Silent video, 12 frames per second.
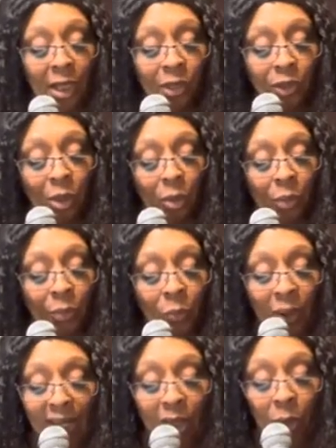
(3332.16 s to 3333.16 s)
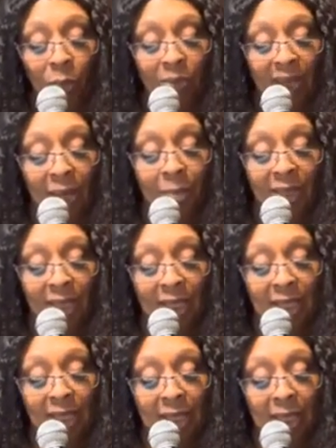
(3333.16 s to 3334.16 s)
So waiting on them to
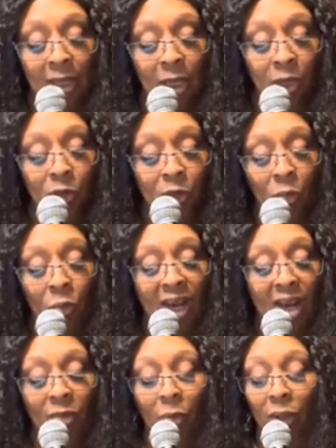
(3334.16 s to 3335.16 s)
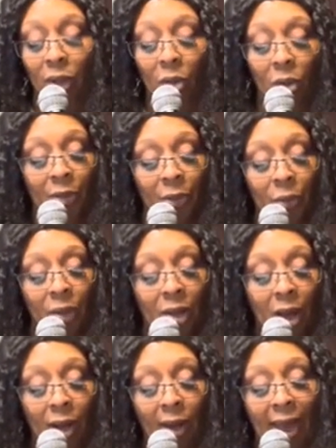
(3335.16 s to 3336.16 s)
get done. So whatever we're going through in
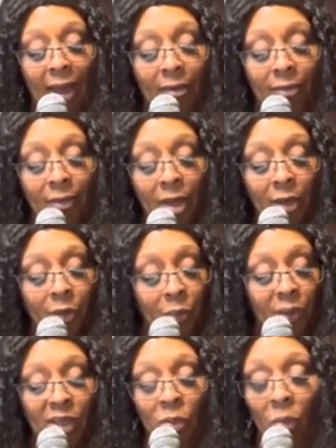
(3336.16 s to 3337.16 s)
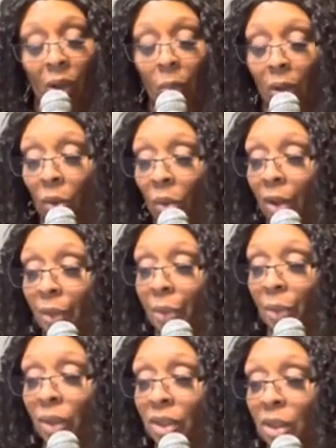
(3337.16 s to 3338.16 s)
our life, the reason why we're going
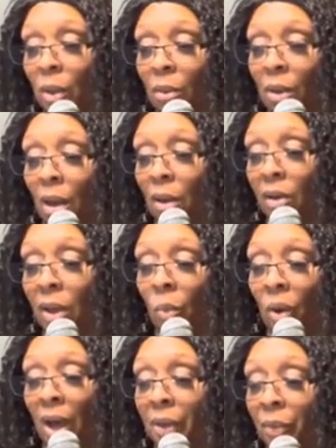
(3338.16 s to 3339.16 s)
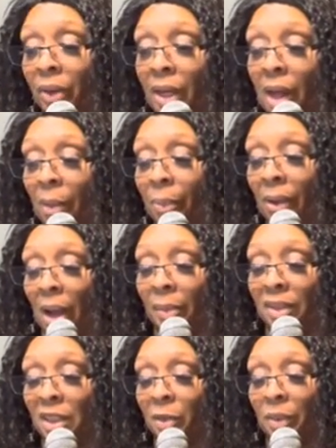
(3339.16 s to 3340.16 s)
through it so long and wandering in our
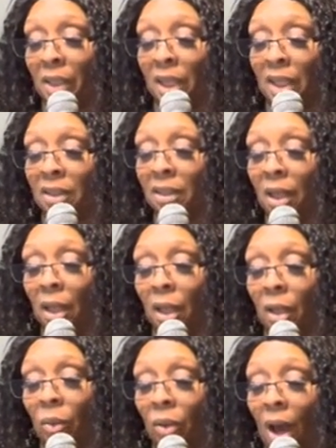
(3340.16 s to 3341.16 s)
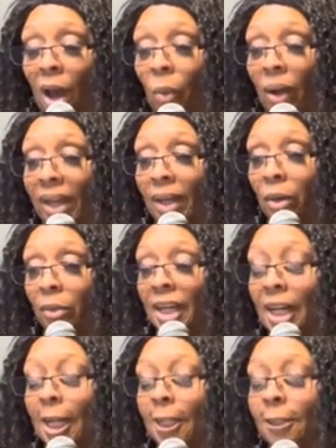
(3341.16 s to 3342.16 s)
promises because God waiting on
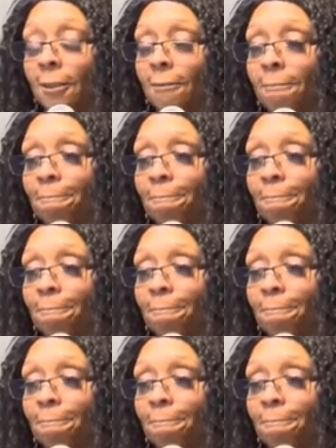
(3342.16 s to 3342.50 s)
us.